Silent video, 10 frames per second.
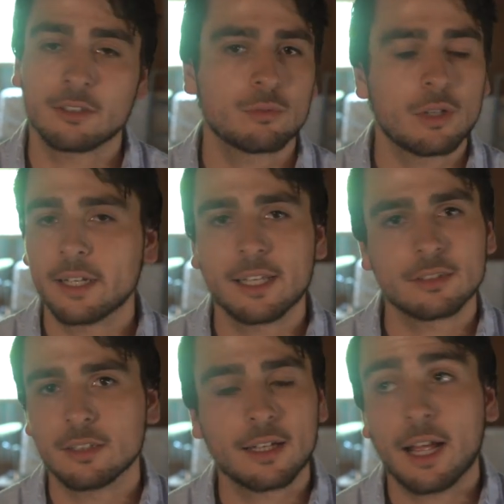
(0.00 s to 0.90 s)
well, I
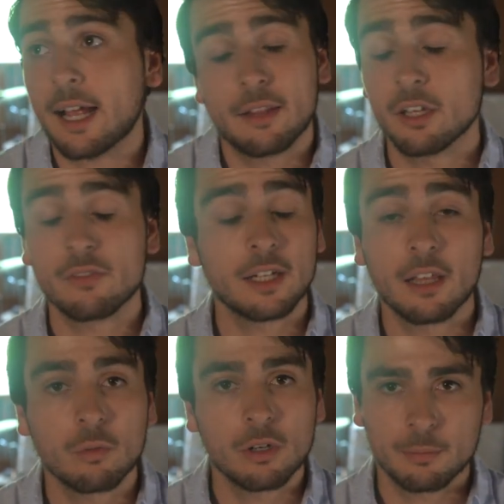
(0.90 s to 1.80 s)
guess I, I can't think of any
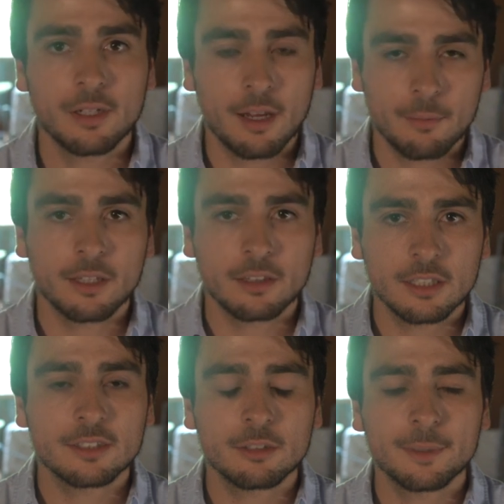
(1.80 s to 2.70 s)
other word, but I, I
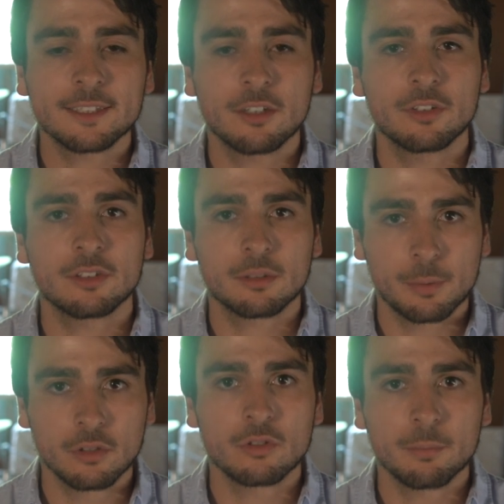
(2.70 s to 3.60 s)
consider myself a
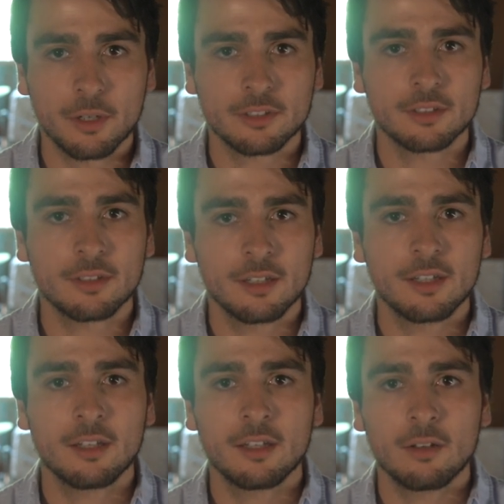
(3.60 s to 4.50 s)
spiritual person
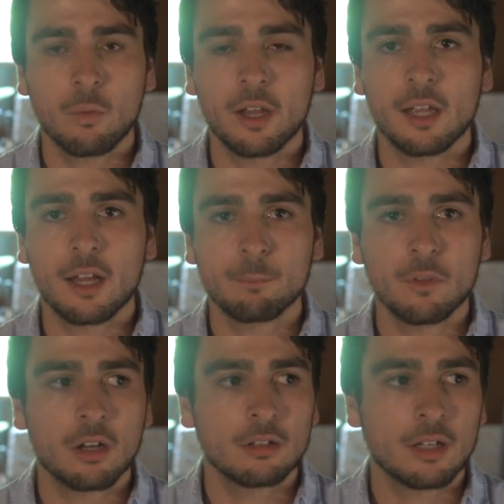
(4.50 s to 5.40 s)
where I'm
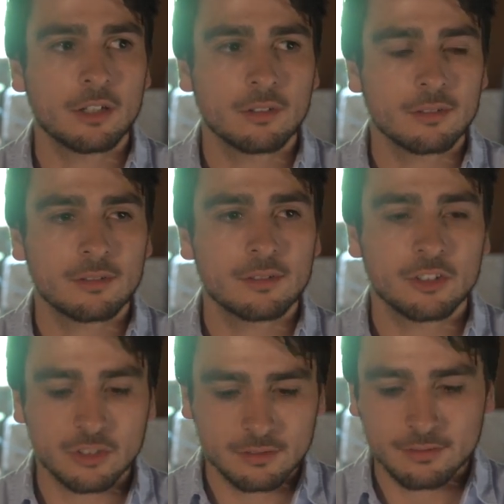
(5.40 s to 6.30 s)
not, I don't
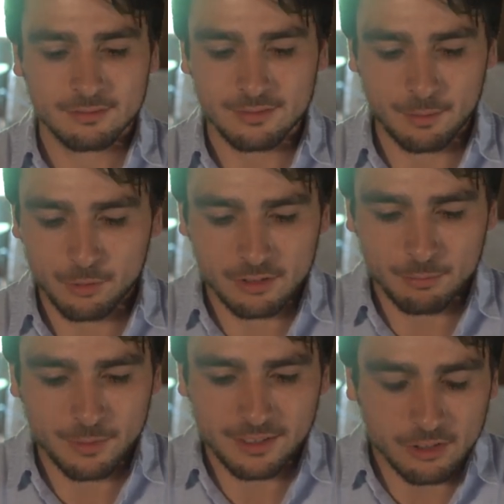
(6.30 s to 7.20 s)
just, I'm not a
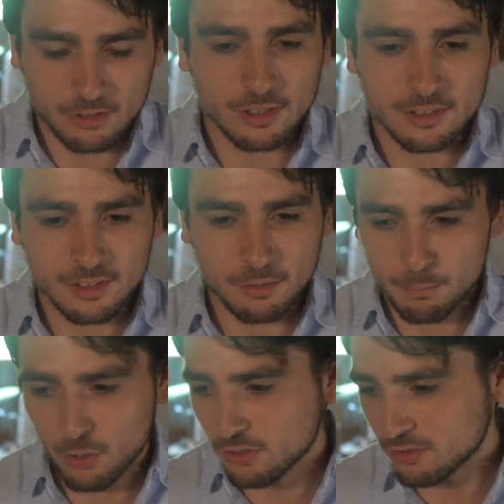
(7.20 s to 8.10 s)
materialistic
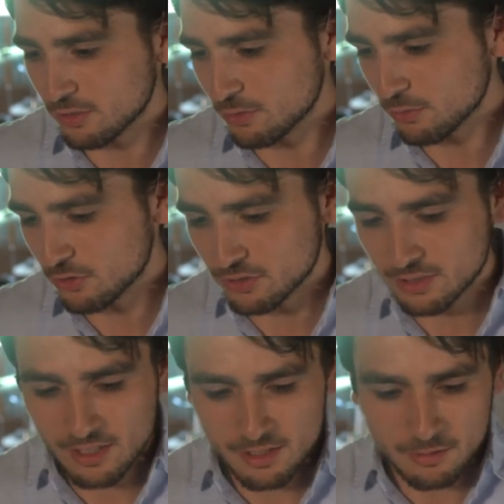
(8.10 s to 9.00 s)
person who just,
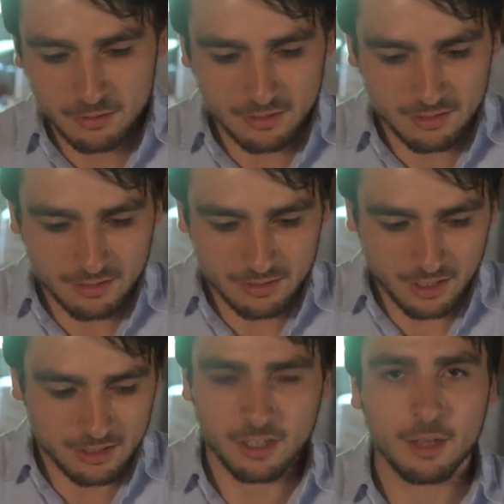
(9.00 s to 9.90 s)
I
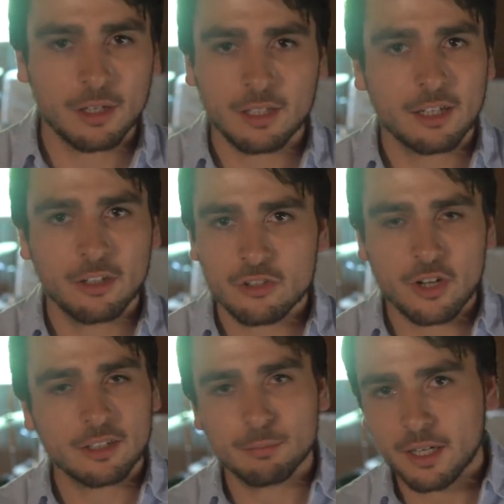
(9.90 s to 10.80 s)
don't know, I don't, like I don't
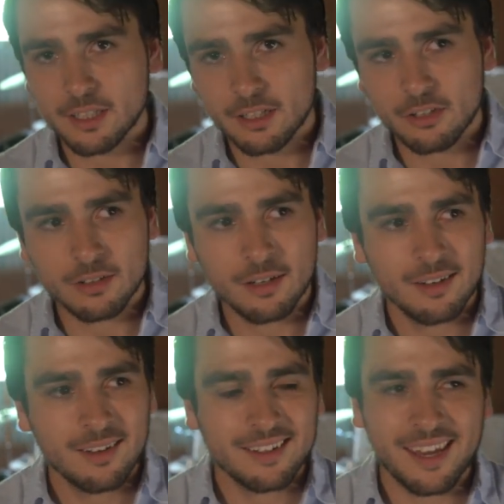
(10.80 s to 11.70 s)
chase money. I don't
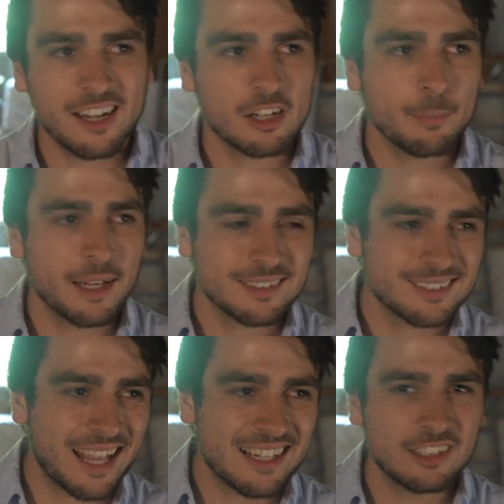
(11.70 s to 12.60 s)
care about
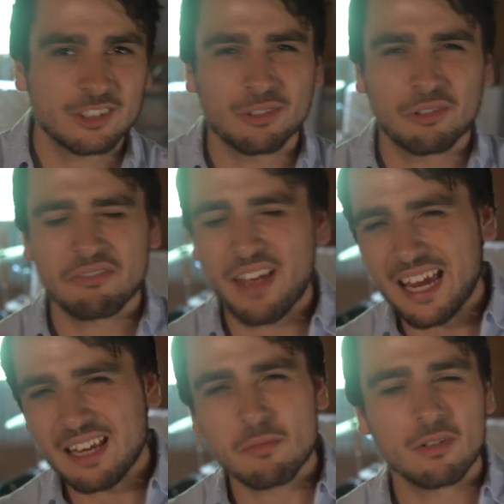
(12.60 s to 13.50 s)
status or
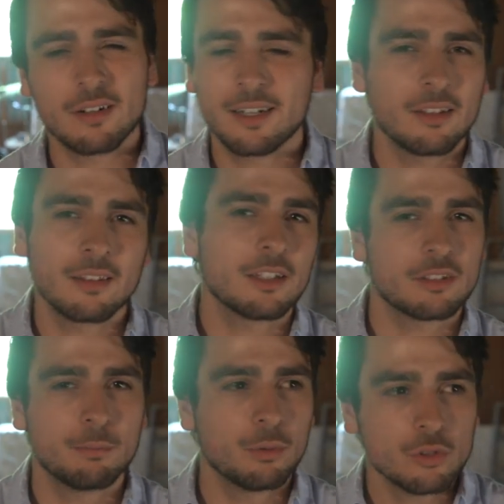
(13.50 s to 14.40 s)
fame or any of this
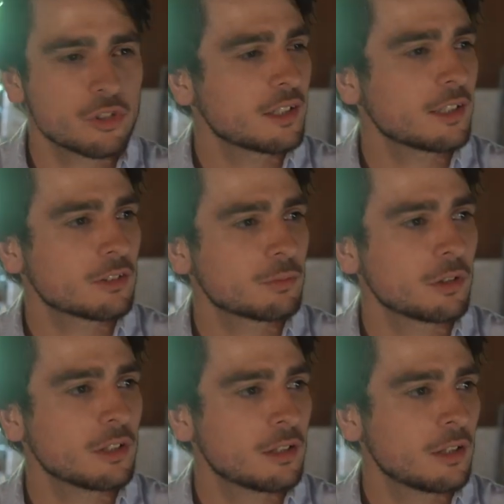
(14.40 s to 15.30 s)
bullshit. I just
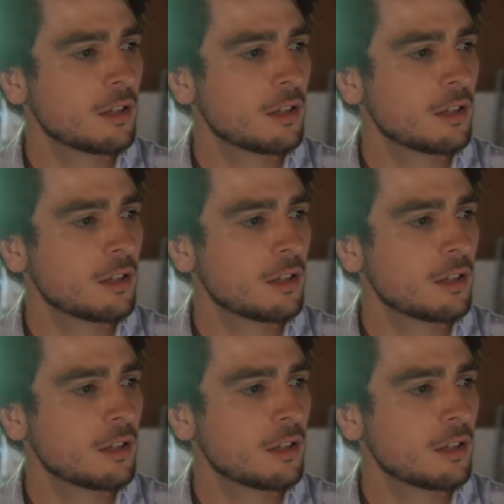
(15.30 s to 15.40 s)
want to